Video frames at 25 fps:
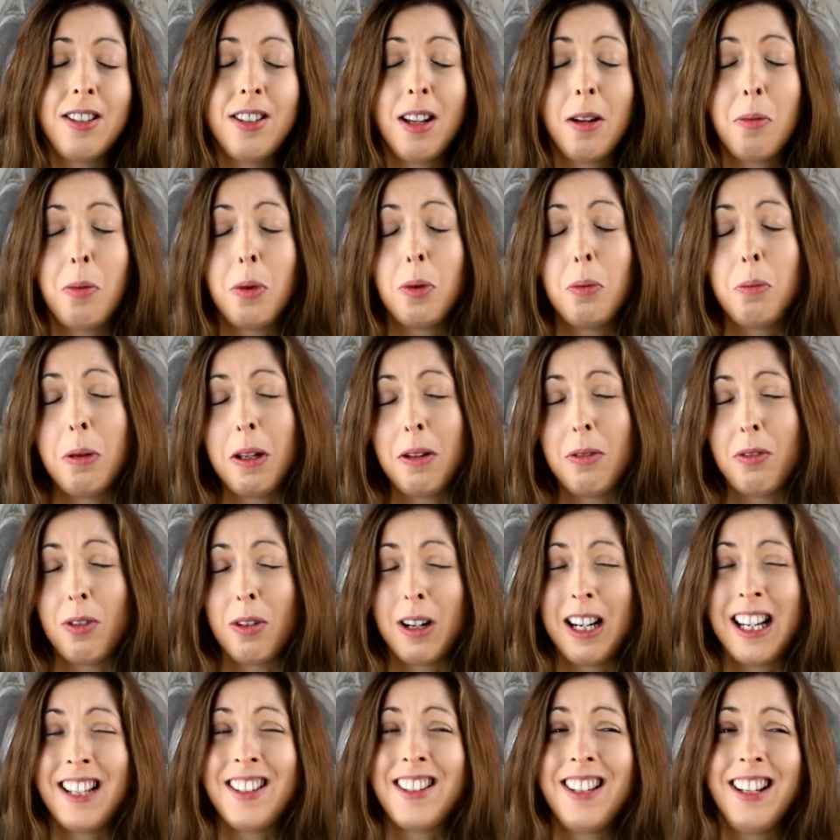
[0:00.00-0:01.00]
I will be
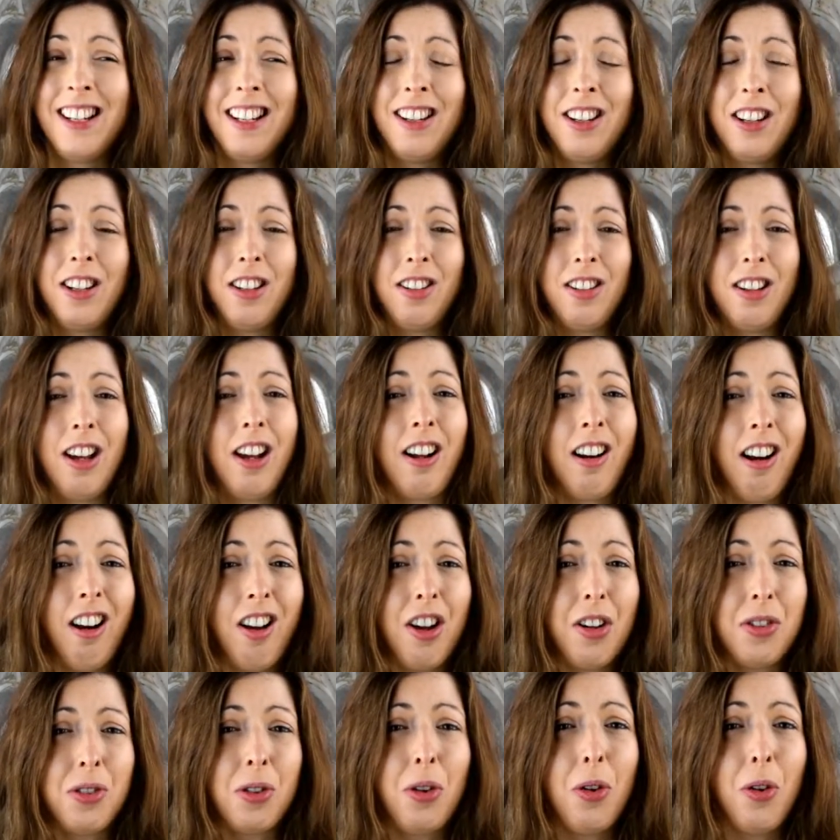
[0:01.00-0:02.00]
releasing a
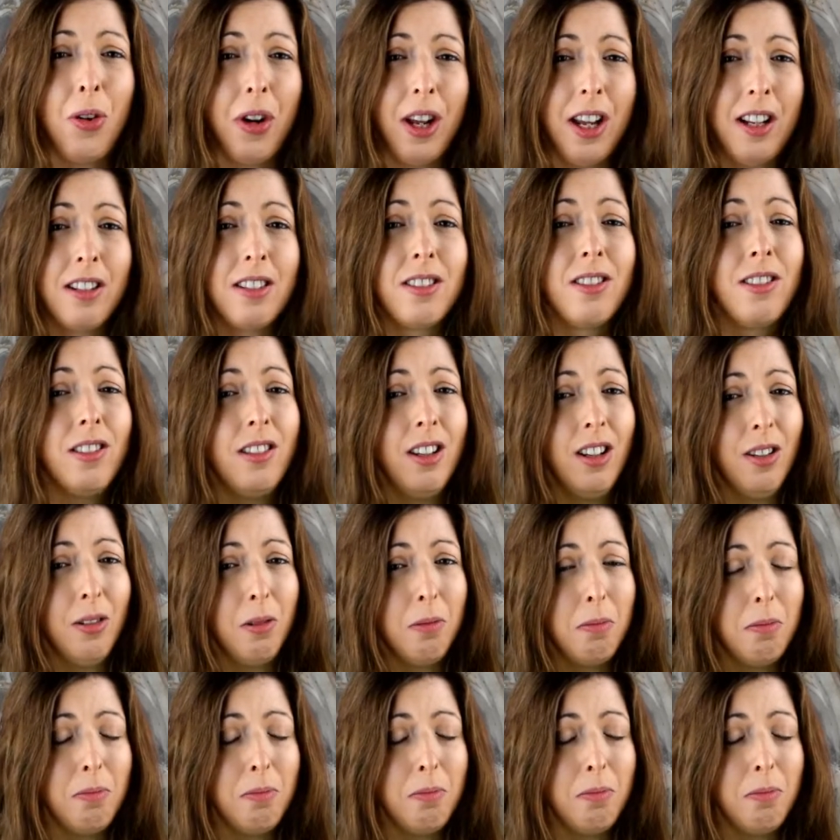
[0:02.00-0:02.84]
class on it, so